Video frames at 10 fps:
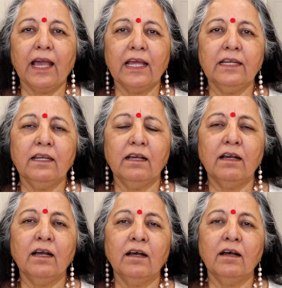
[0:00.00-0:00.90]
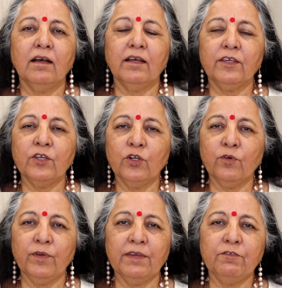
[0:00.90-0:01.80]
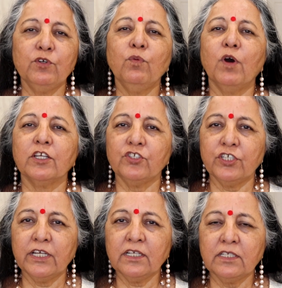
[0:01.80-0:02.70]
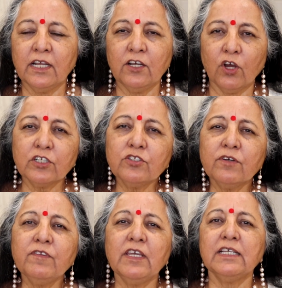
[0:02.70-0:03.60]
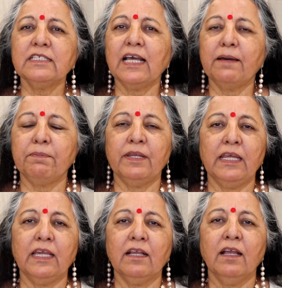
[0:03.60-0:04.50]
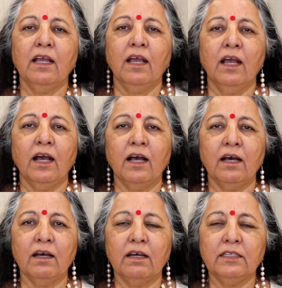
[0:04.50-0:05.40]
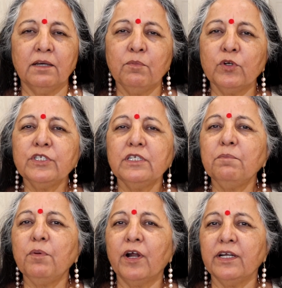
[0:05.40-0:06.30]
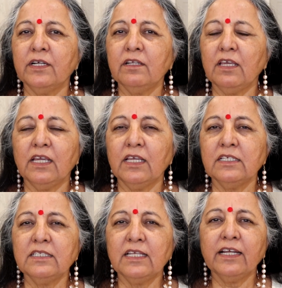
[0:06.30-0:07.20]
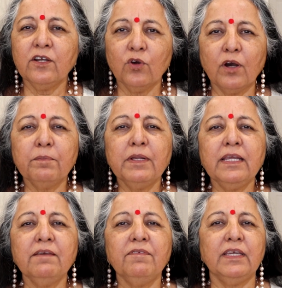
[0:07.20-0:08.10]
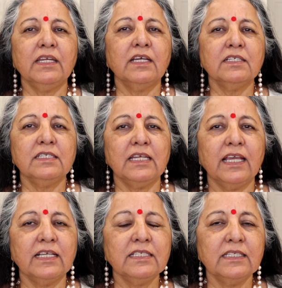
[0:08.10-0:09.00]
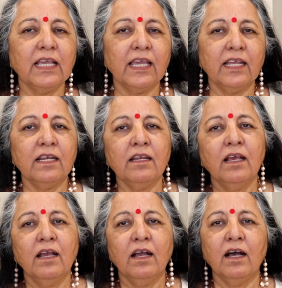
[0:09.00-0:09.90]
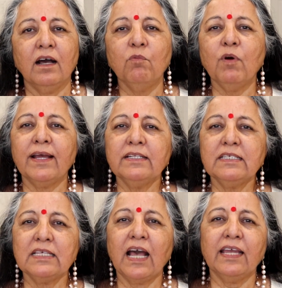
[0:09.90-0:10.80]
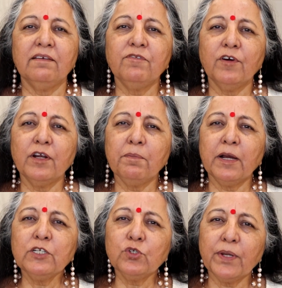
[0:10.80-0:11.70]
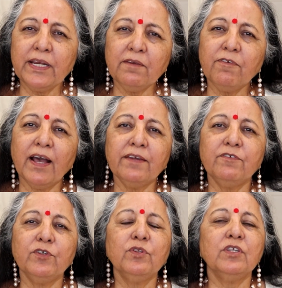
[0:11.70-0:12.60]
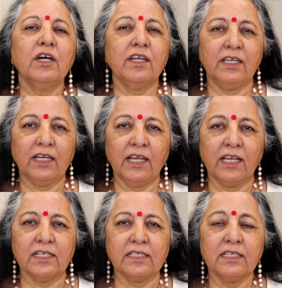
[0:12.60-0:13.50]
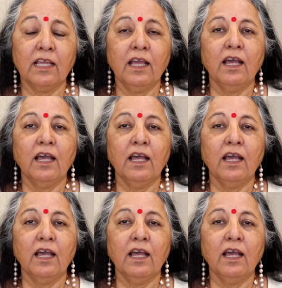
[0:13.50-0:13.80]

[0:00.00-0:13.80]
And, uh, you know, we have to watch it. There are lots of things happening. Uh, the most important thing is that normally Venus stays in uh, one sign for about twenty-five to thirty days.